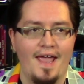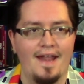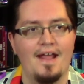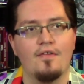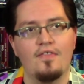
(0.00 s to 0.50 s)

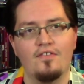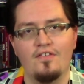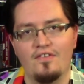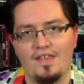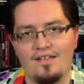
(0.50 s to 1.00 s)
And now this
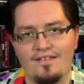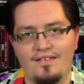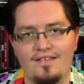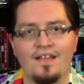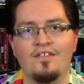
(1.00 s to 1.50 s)
is the
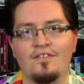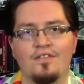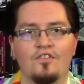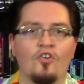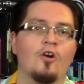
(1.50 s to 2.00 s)

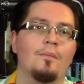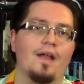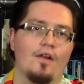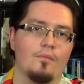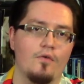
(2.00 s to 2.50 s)
6th
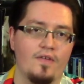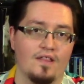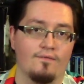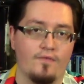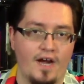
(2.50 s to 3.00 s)
Terminator movie
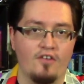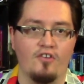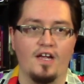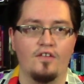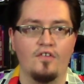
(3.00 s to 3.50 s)
in the
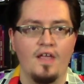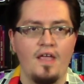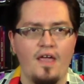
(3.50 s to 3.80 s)
franchise,